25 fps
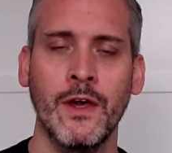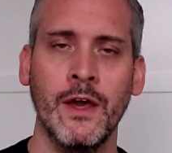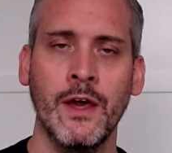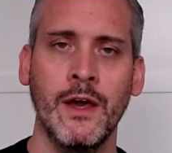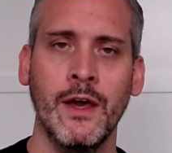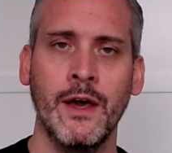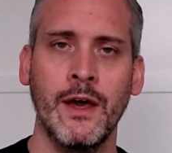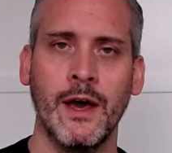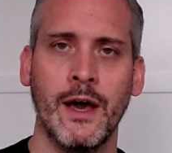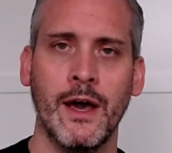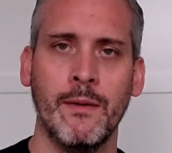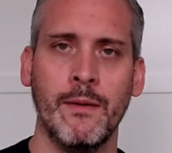
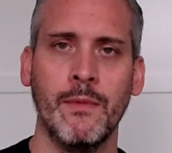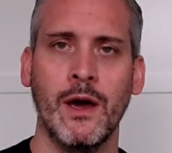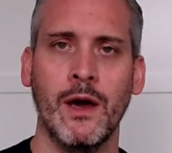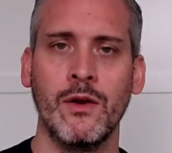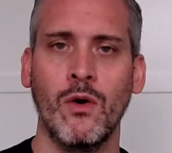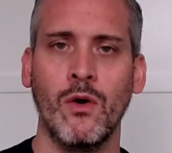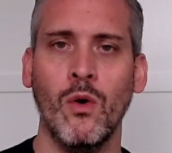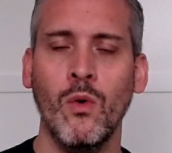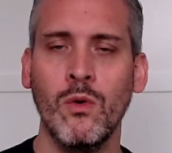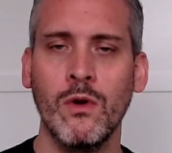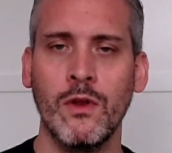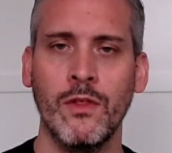and
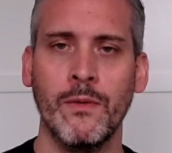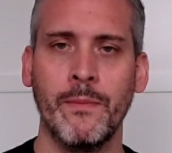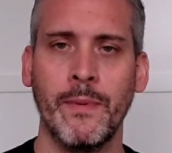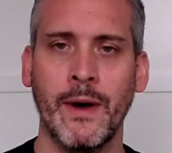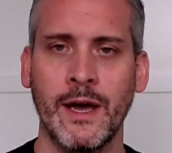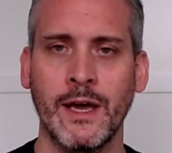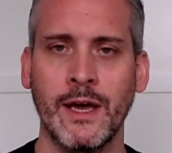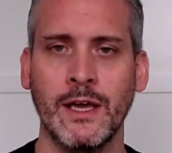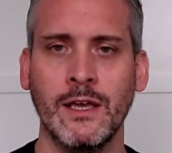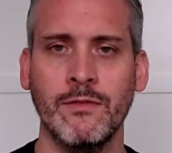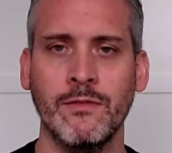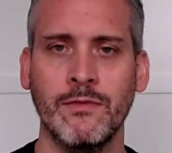all of the
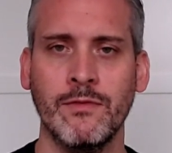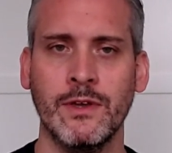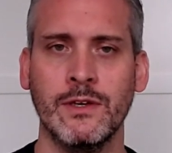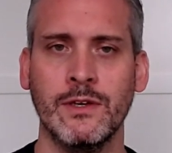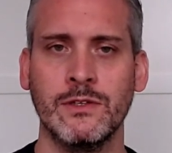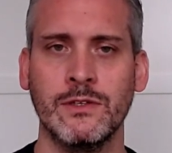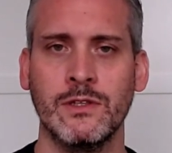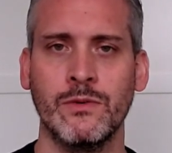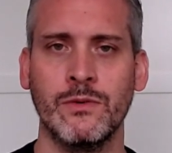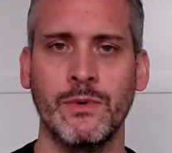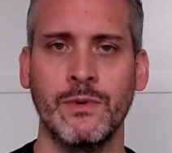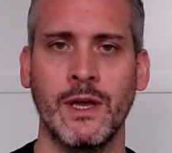
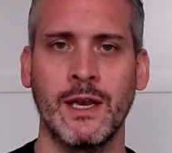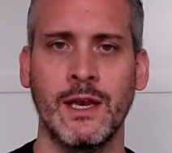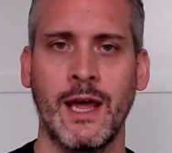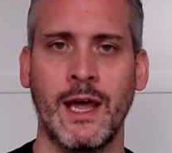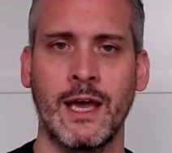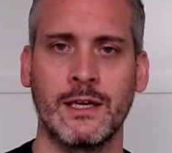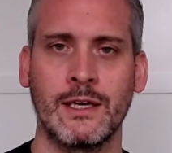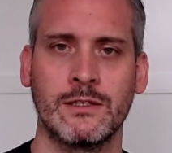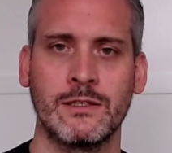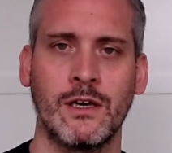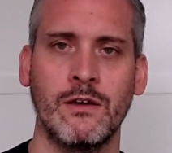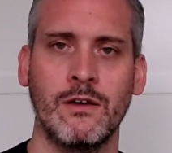behaviours that we
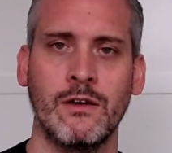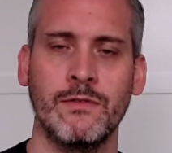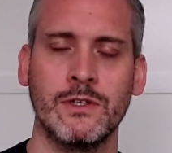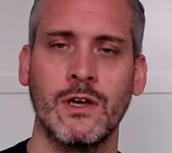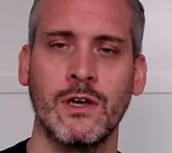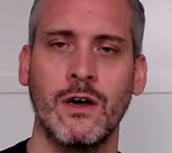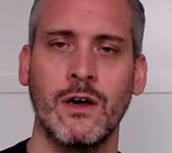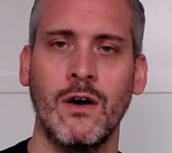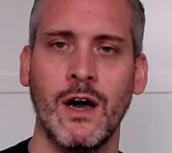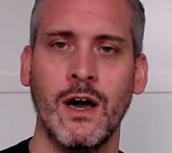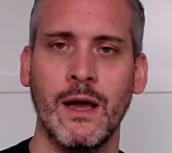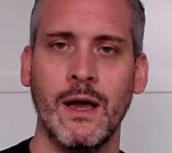enact over
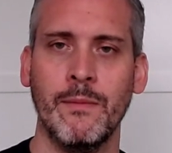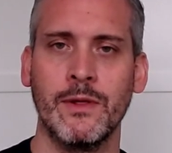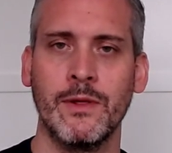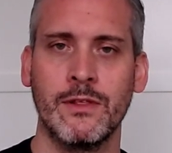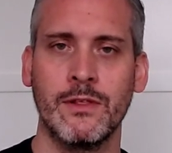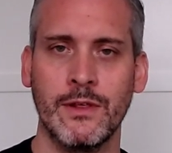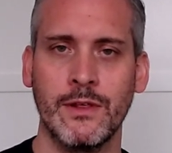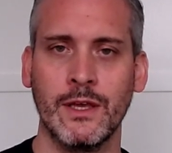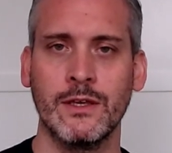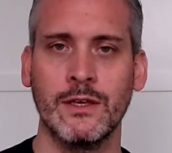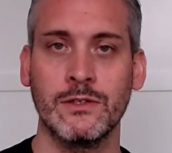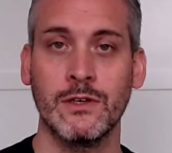time are
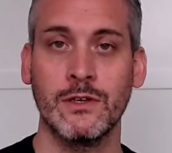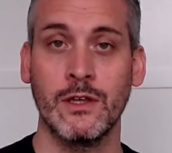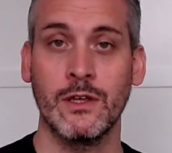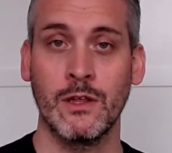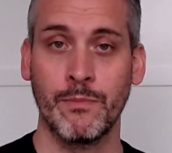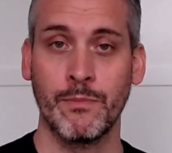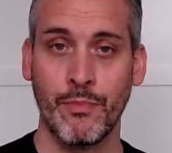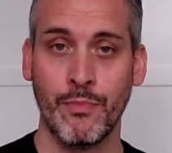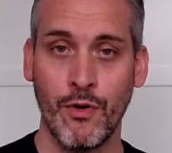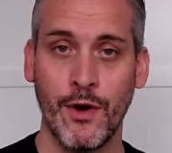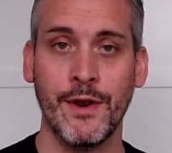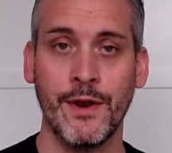things that are the
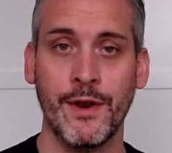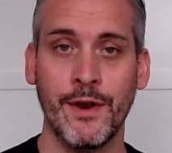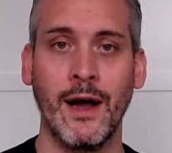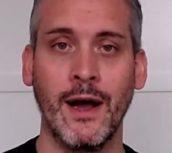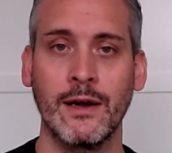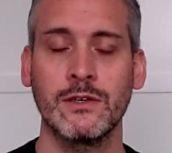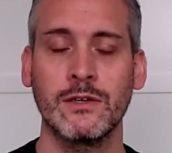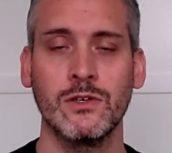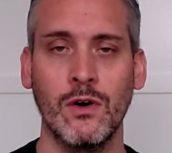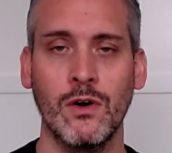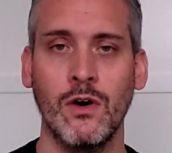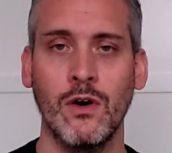
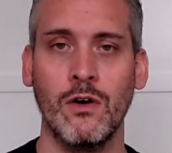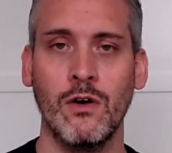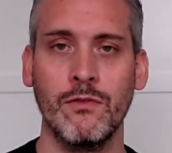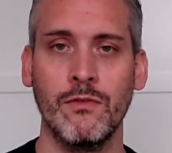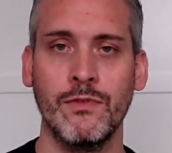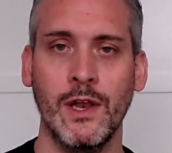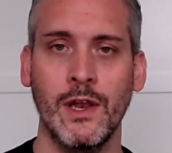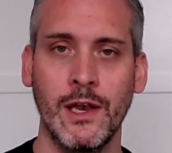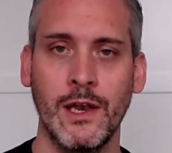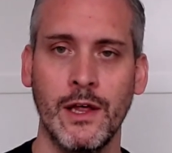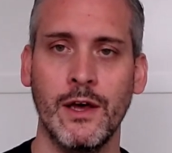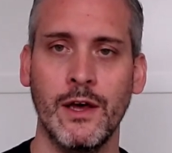product
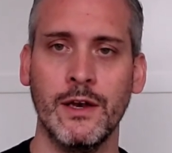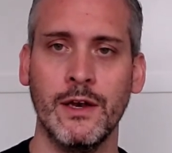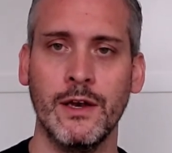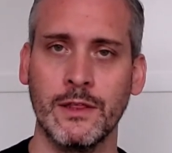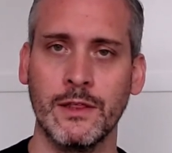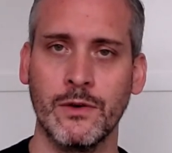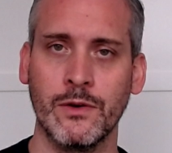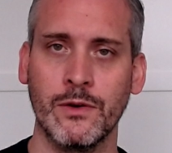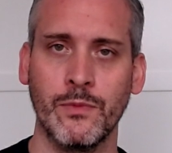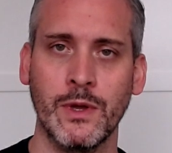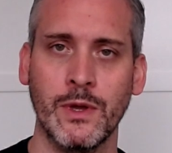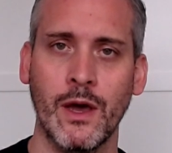of the
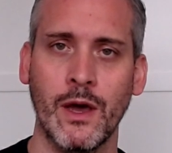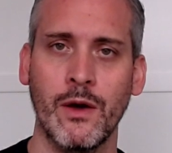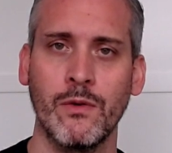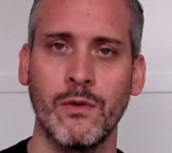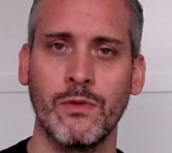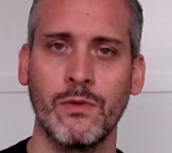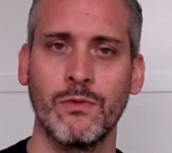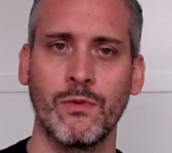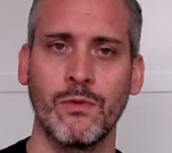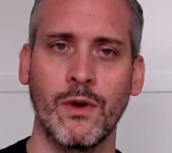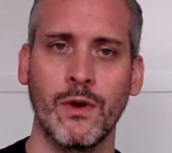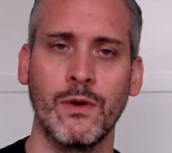learning that we go
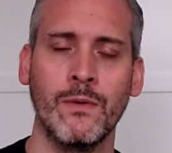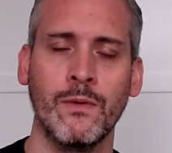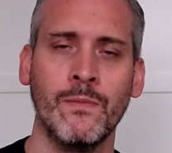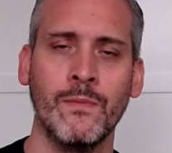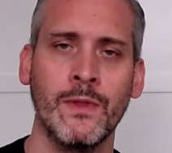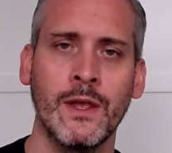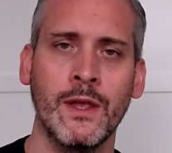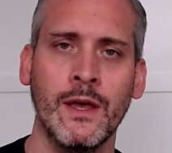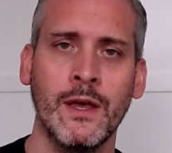through.